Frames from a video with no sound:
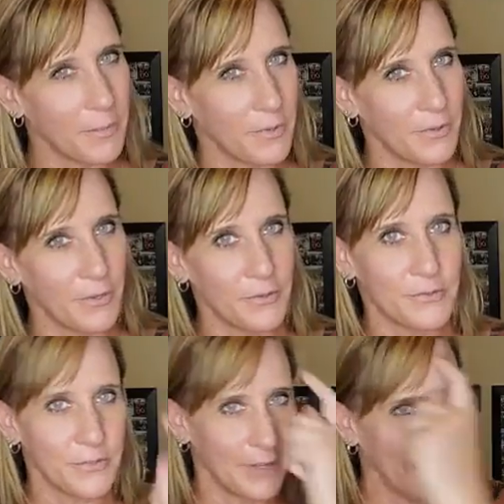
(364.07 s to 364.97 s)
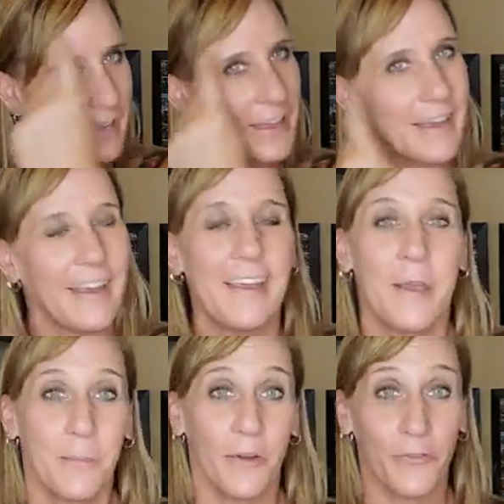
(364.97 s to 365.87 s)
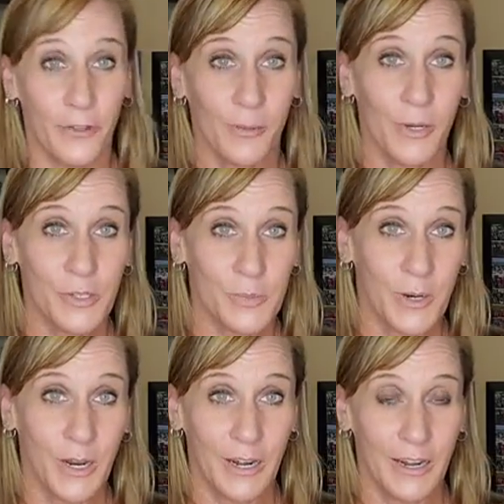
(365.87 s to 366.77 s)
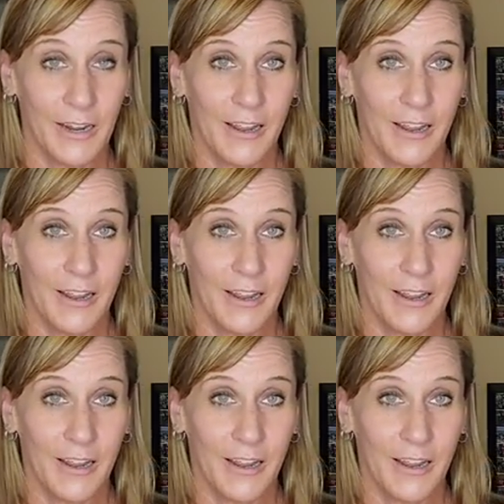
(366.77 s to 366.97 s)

of those. But for the most part,